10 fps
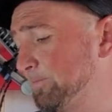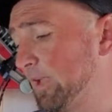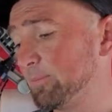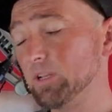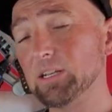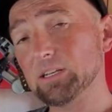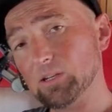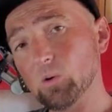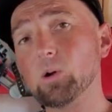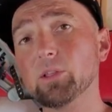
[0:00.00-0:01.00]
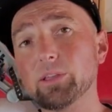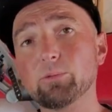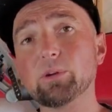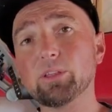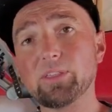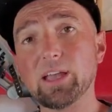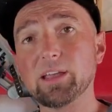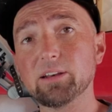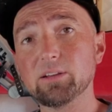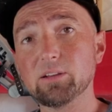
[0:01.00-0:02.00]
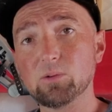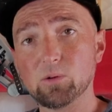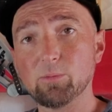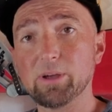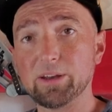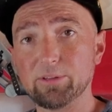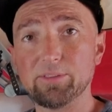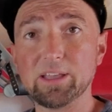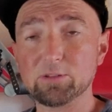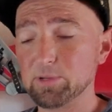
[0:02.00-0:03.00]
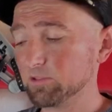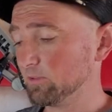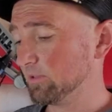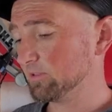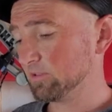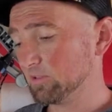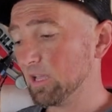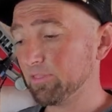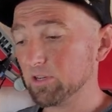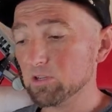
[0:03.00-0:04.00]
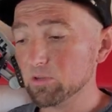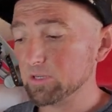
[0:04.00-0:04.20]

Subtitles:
I'm gonna oil it with that oil bottle of that special oil. So nothing new